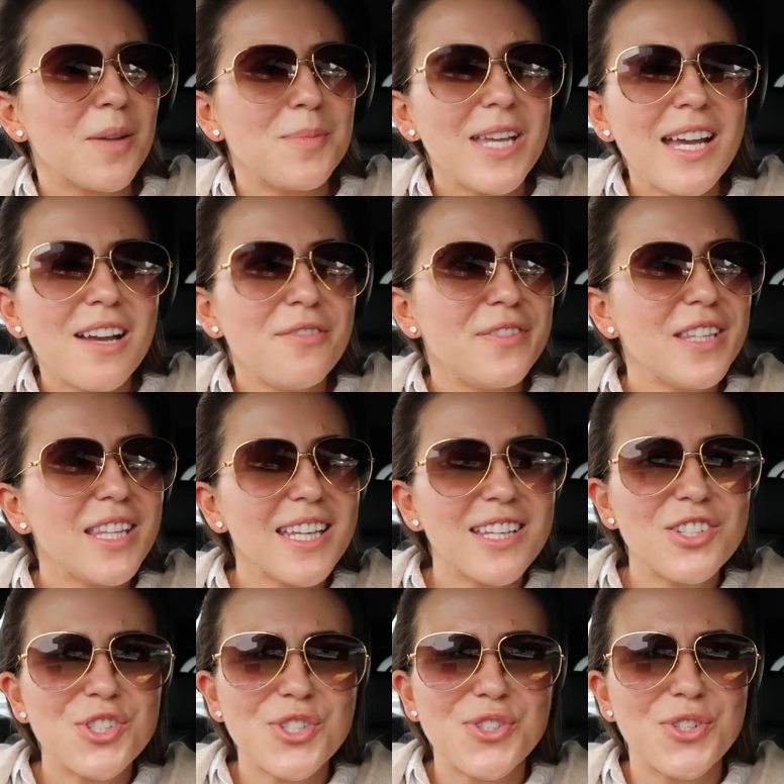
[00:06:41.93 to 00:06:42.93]
Yeah, I feel
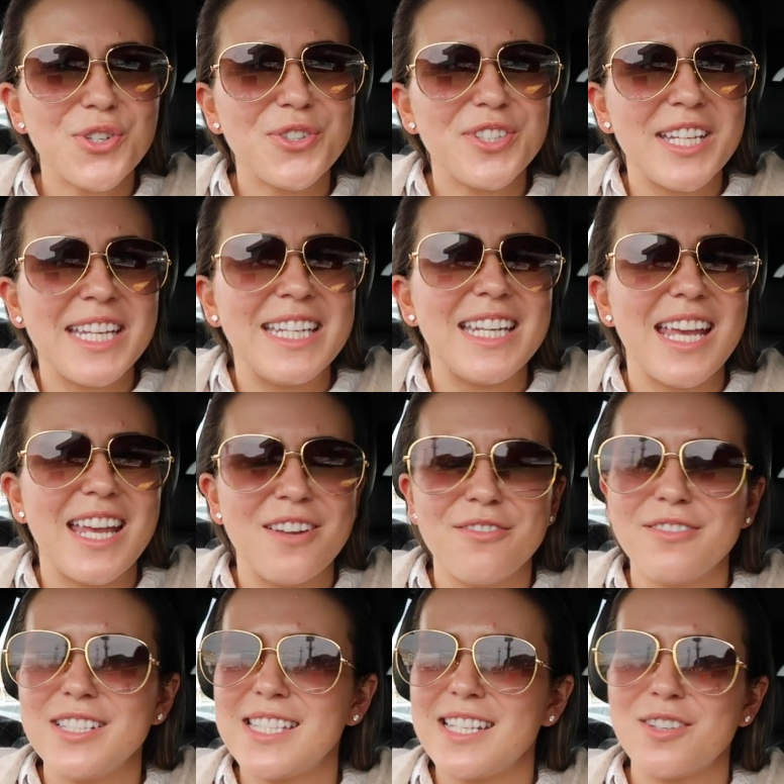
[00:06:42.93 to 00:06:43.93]
like you just don't need
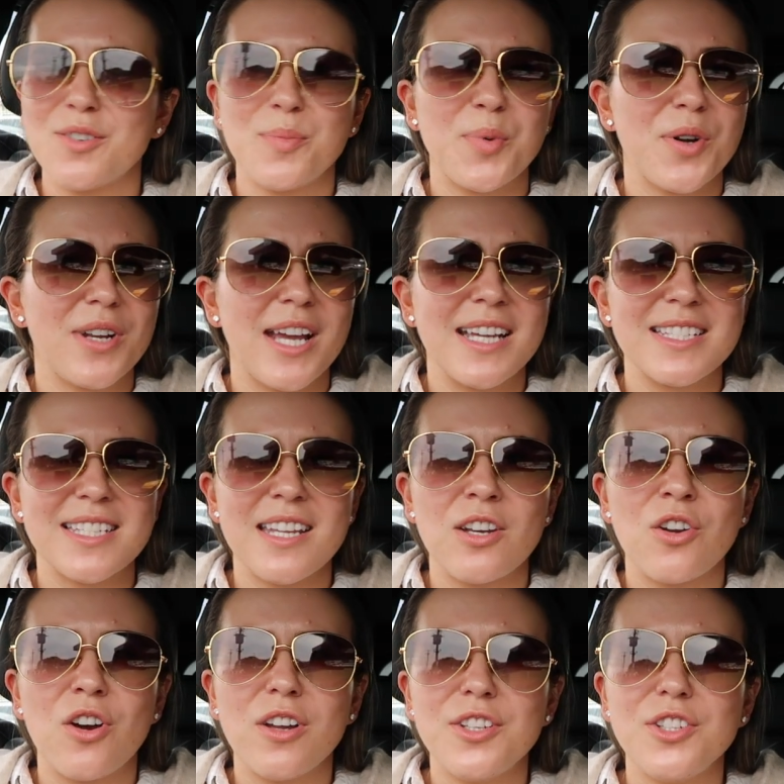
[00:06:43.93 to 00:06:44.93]
every single product.
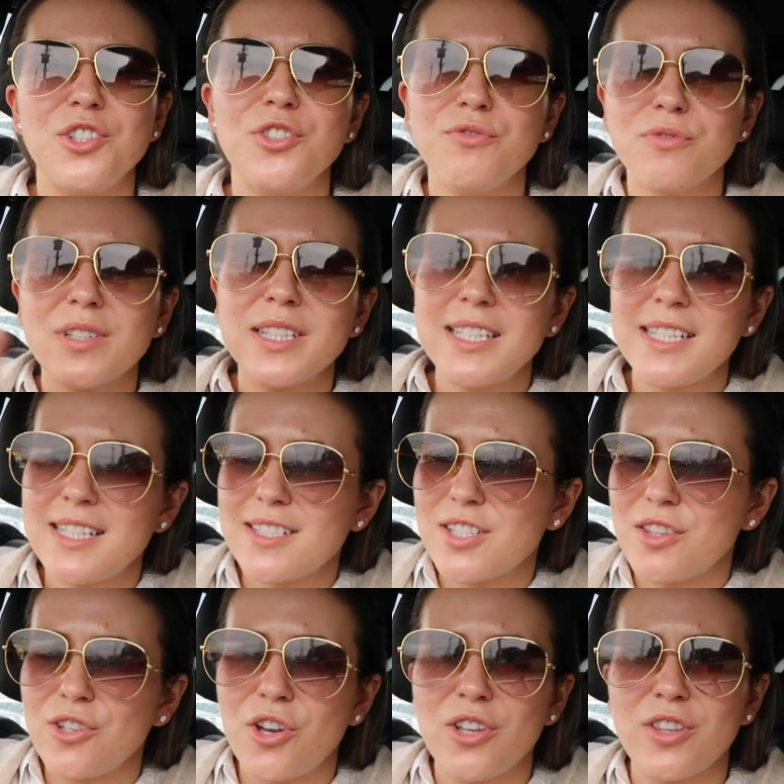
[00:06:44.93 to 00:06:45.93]
And you really need
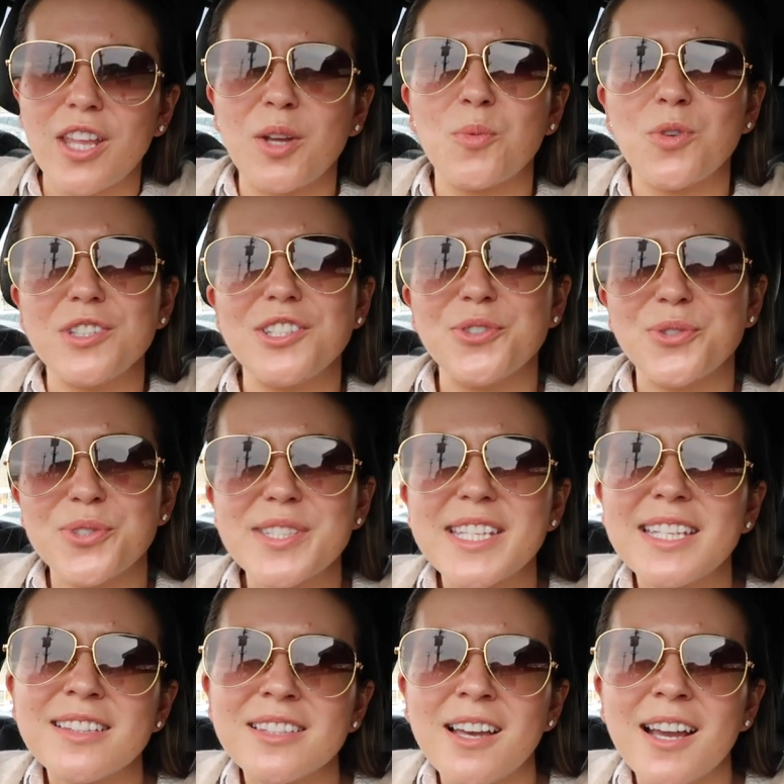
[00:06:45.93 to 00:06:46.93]
to learn like what your
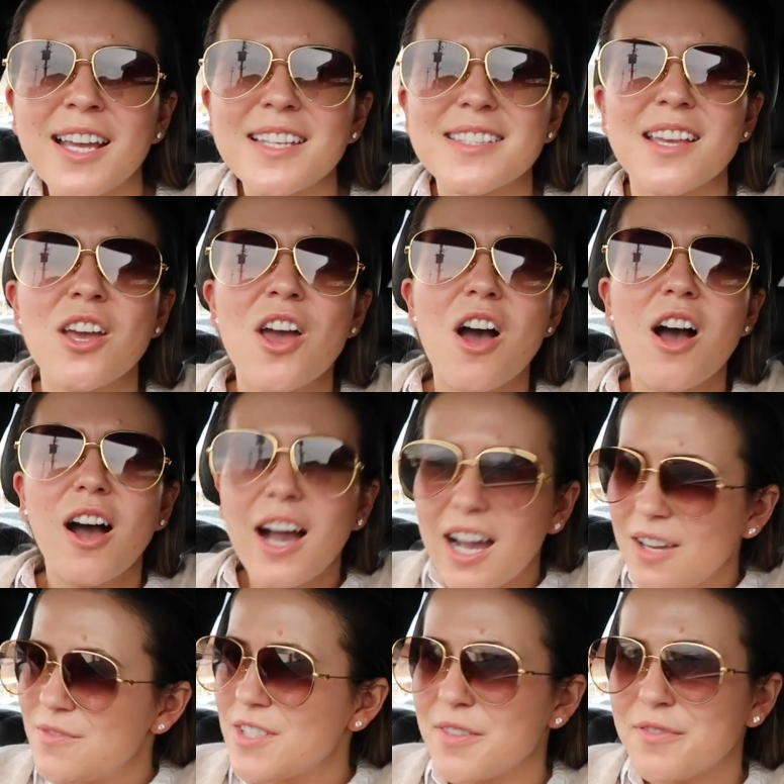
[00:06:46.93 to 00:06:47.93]
skin likes.
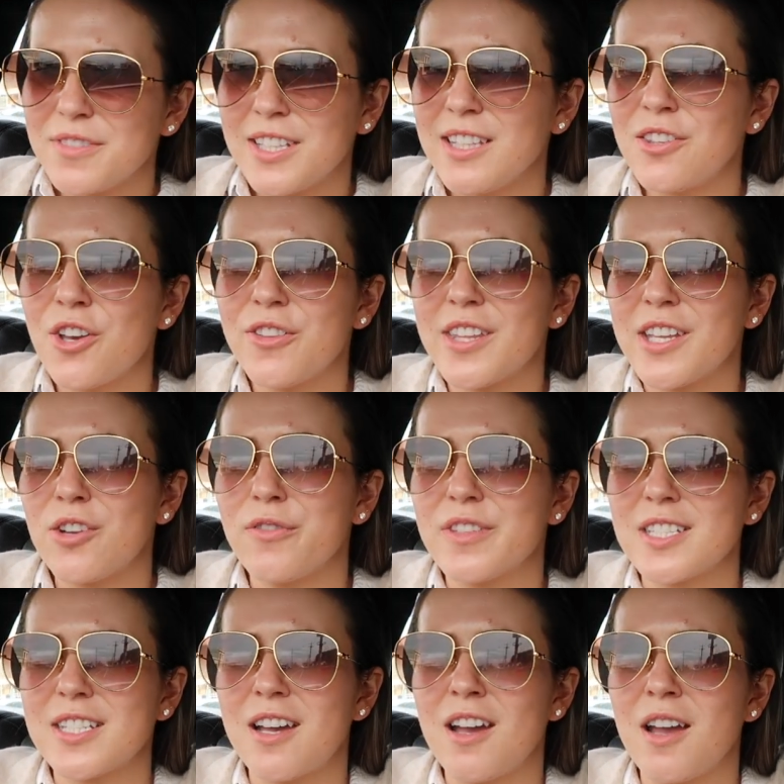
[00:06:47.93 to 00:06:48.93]
I've definitely learned that over
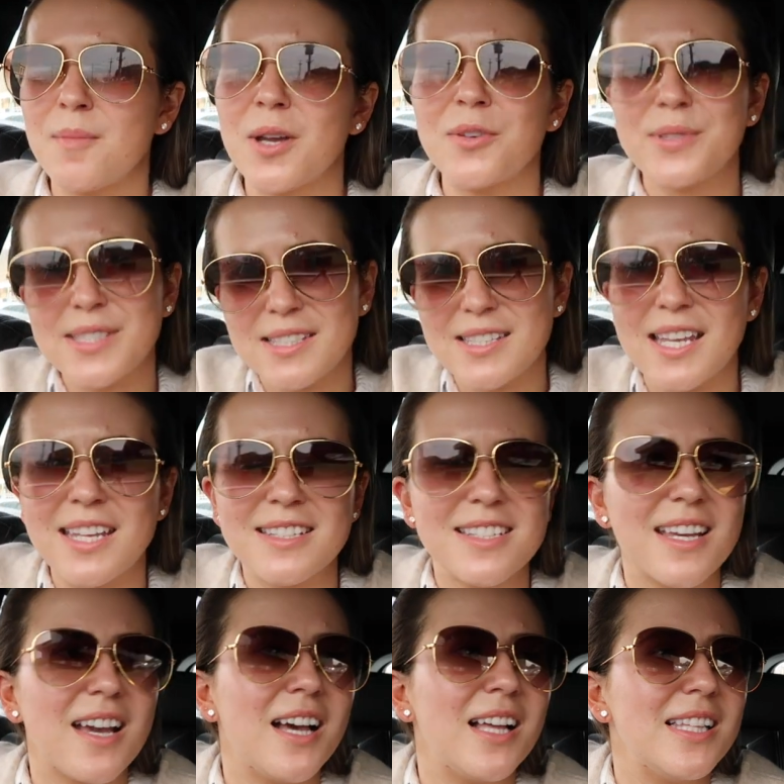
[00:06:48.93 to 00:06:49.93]
the time. I was saying
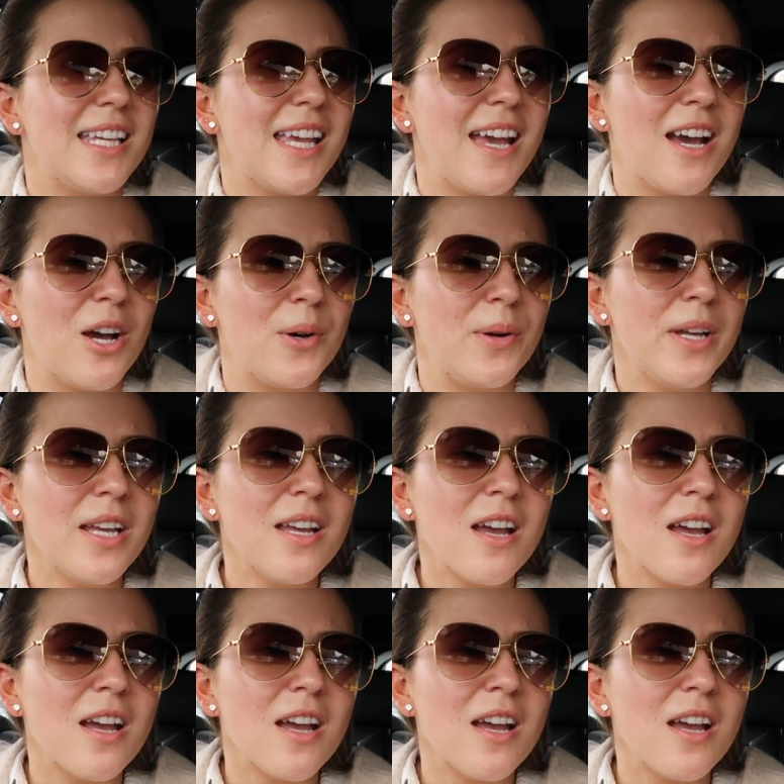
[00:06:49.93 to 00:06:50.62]
to Carly how